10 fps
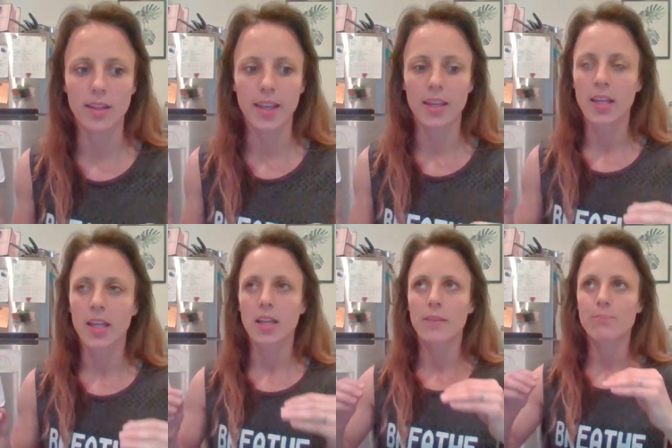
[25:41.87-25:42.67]
Like
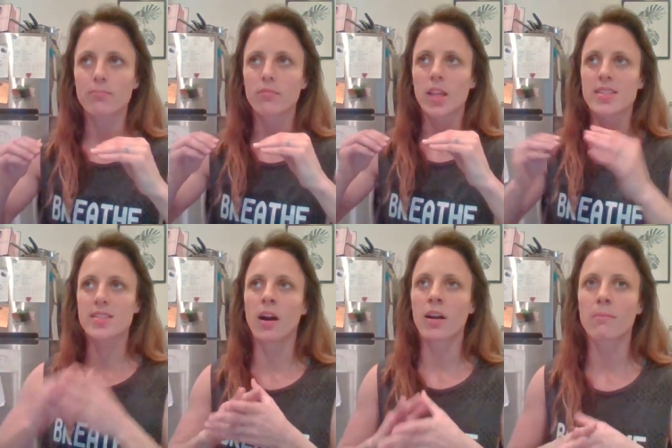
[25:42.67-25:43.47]
it's
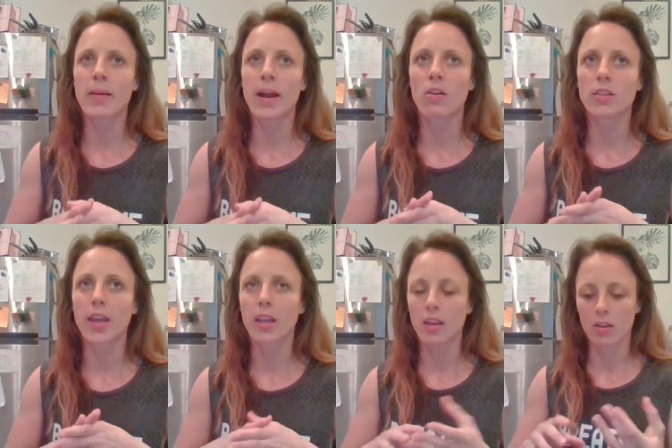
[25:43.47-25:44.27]
not about
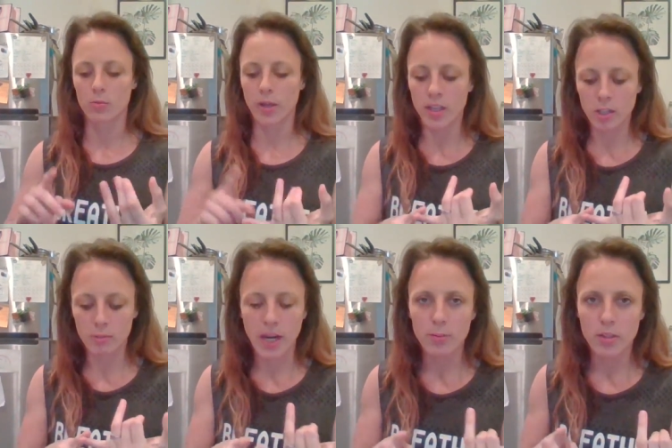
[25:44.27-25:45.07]
like reading your
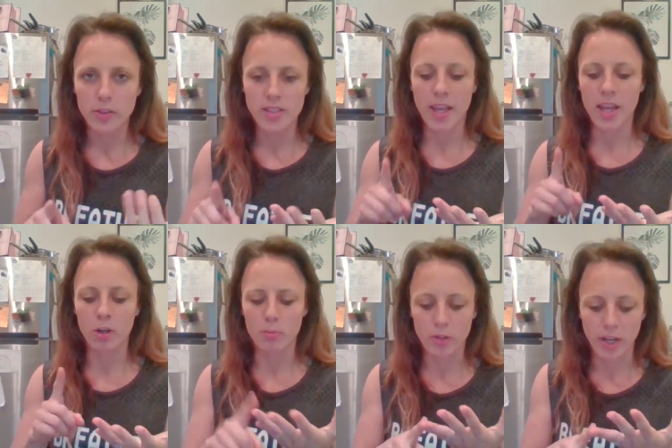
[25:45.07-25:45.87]
Bible every day
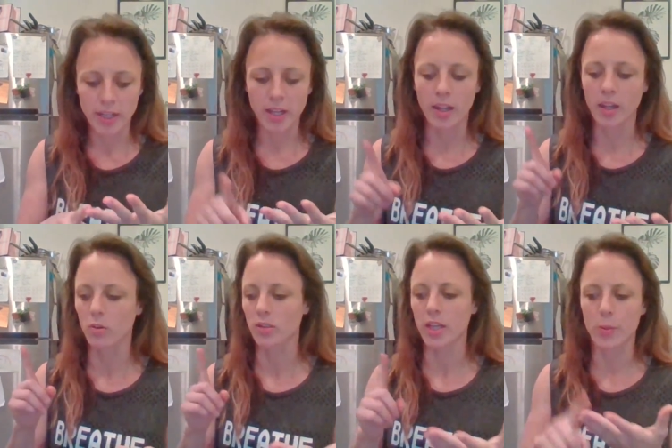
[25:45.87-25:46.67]
or praying
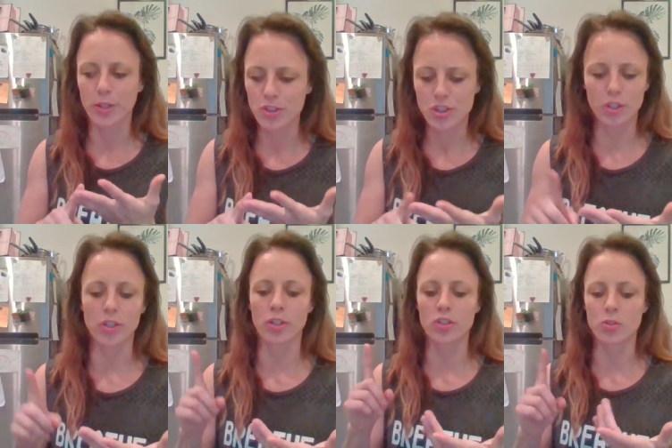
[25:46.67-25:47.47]
or like going to
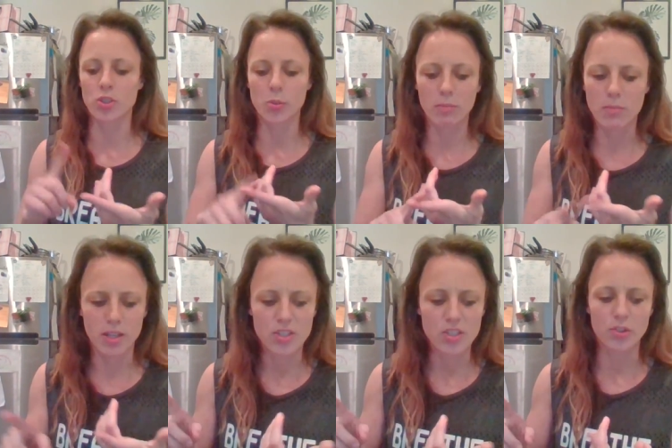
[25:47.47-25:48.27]
church or doing
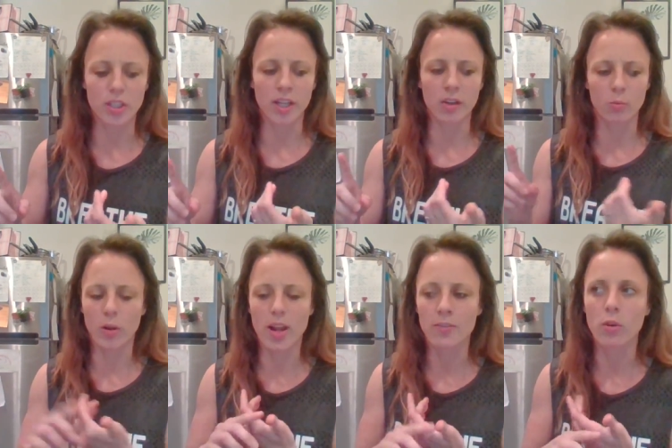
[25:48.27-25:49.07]
ministry or
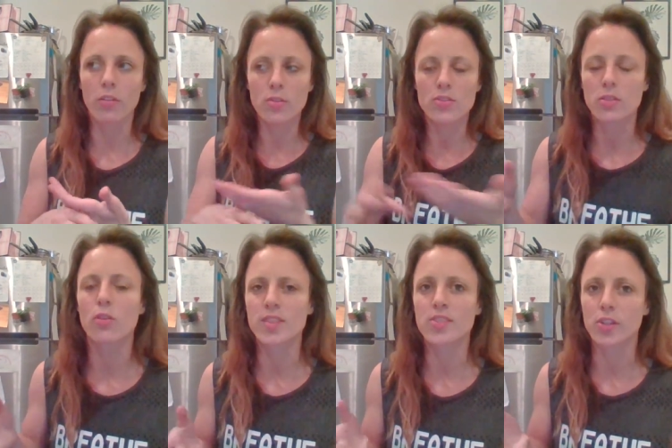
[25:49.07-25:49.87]
whatever. All those
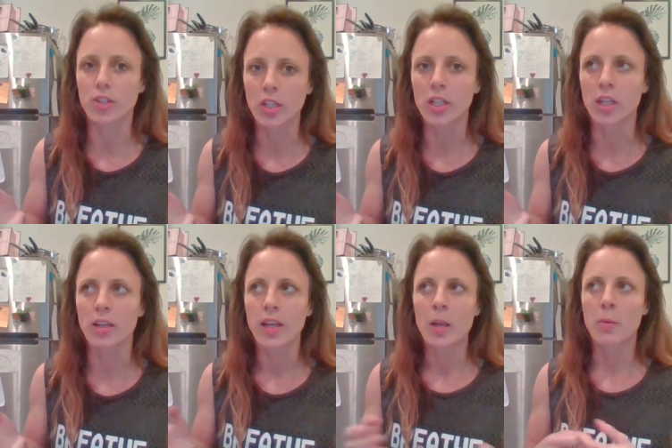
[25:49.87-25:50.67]
those things are
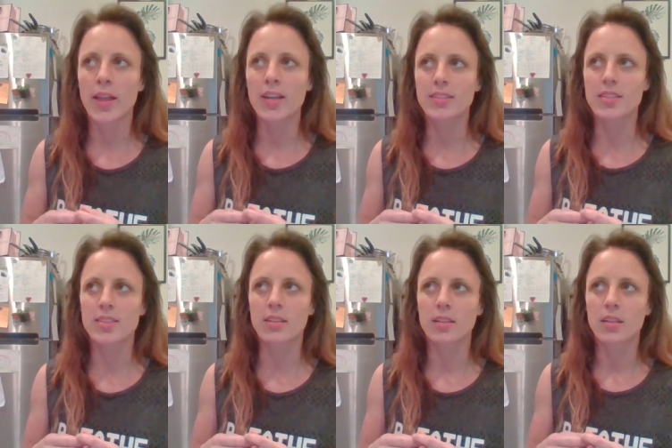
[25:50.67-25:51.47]
good, but that
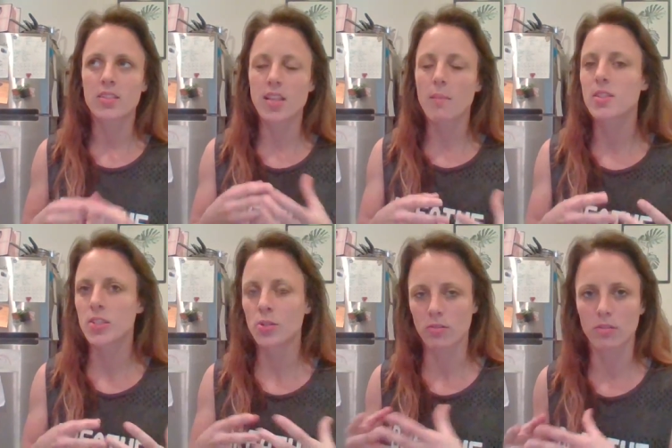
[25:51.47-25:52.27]
doesn't
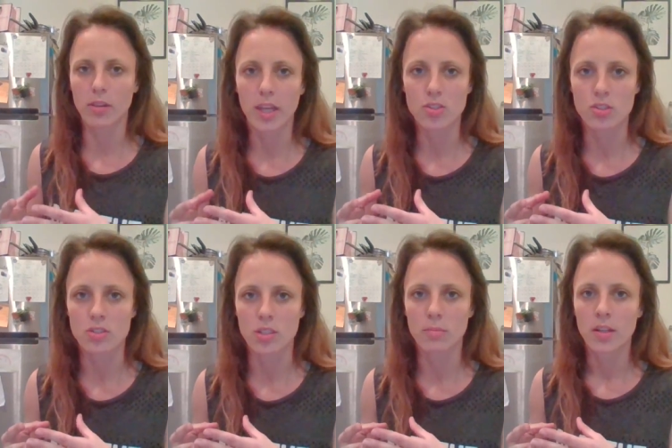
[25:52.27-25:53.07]
substitute a
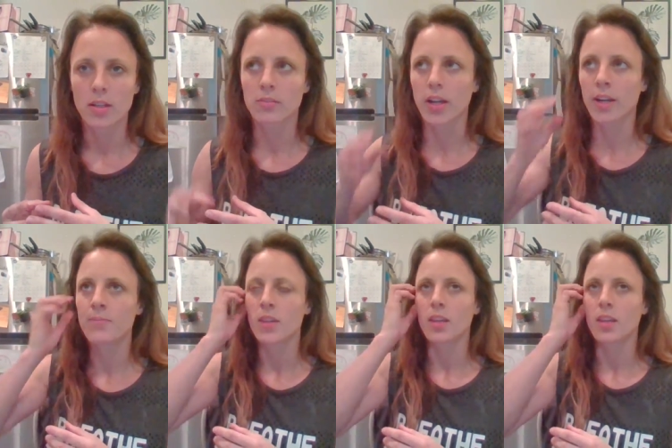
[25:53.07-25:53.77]
relationship, right?